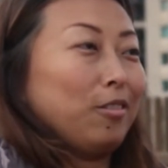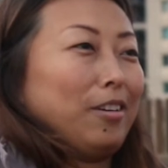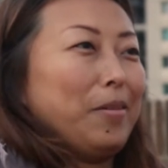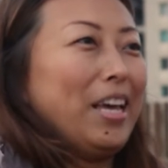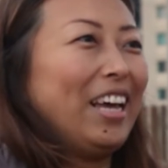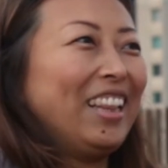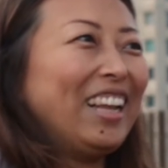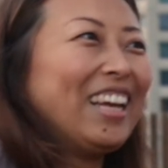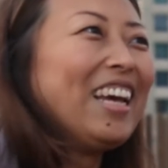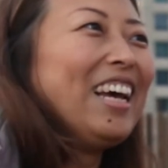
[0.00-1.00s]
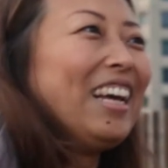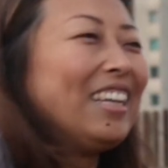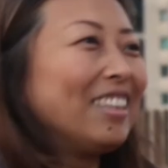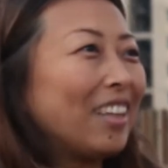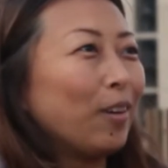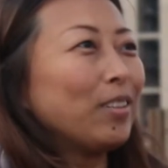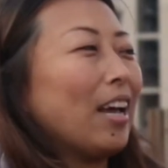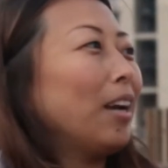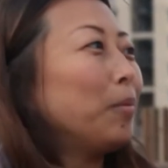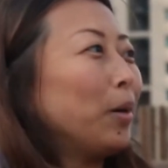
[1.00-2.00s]
I mean, like those
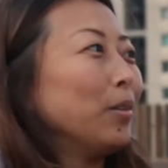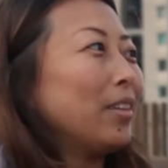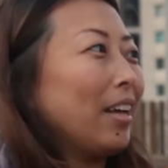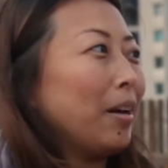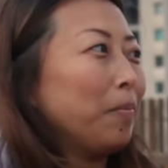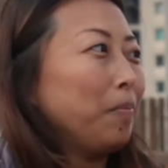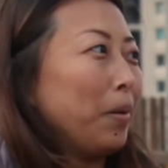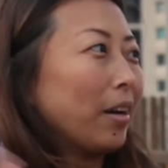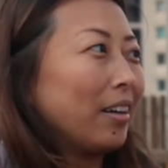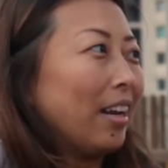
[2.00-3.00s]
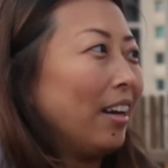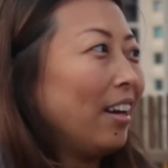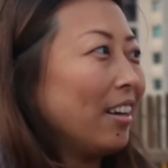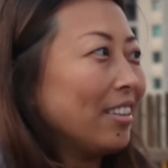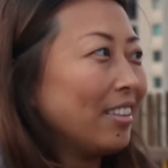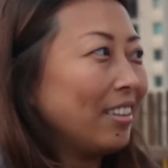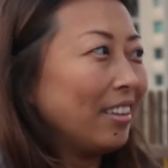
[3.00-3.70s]
animals, they are bigger than us.